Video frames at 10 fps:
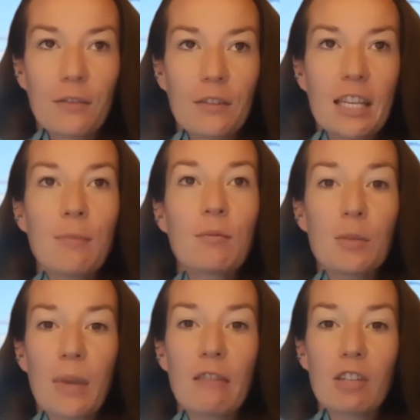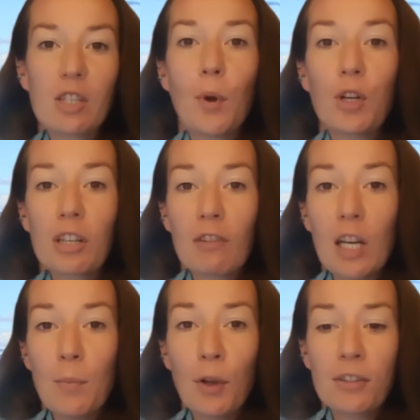seem to be responding
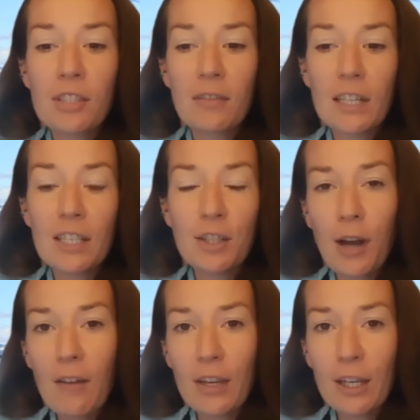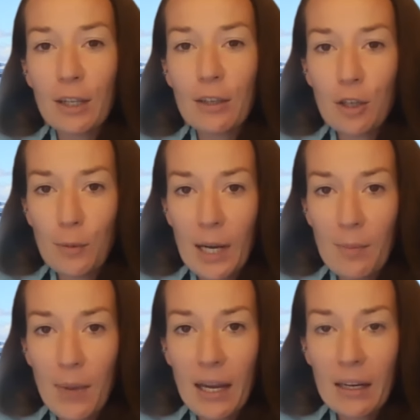really positively to not having human
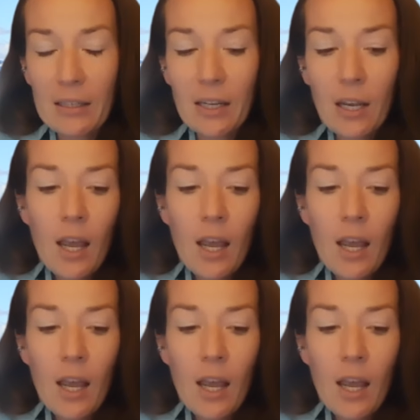impact.